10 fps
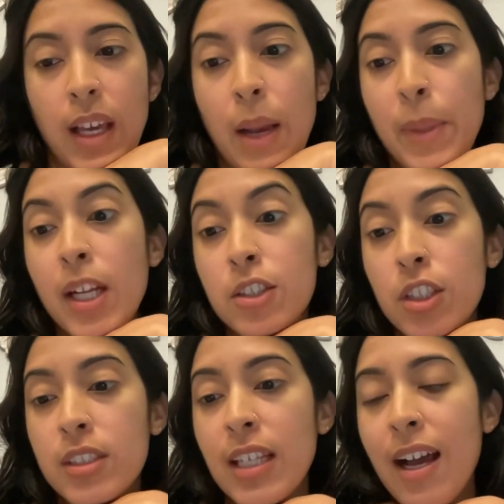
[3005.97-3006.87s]
I mean, it's
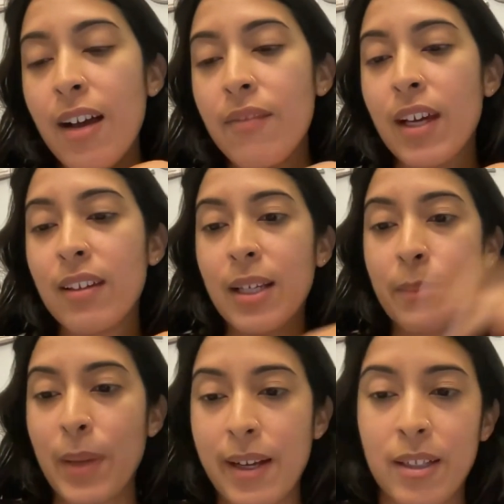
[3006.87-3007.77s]
good to have that
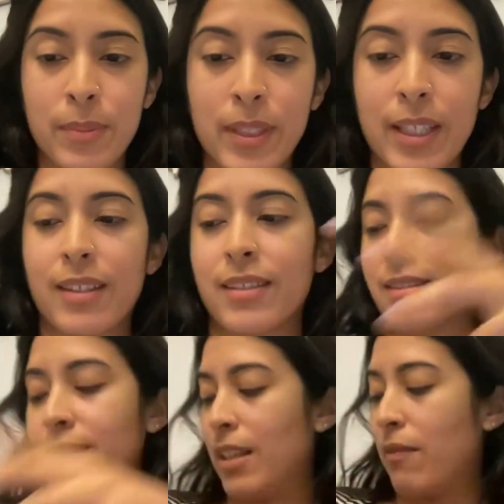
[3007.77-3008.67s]
like backup, like
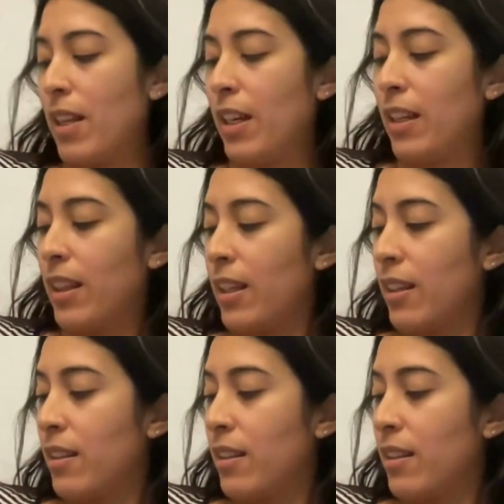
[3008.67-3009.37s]
if anything.